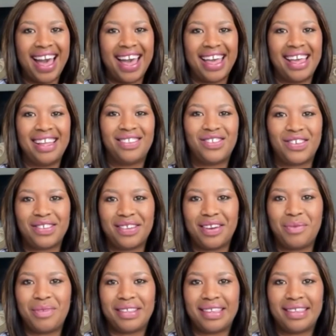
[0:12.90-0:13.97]
it's
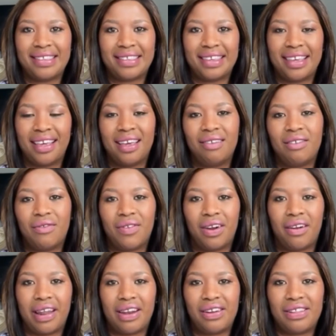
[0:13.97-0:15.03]
Joselyne with
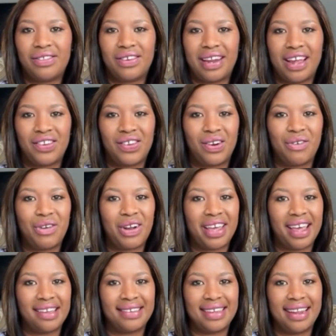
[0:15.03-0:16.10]
Orlando International
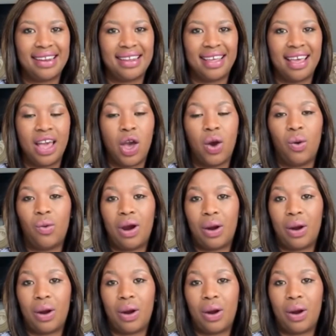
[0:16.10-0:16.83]
Relocation, where we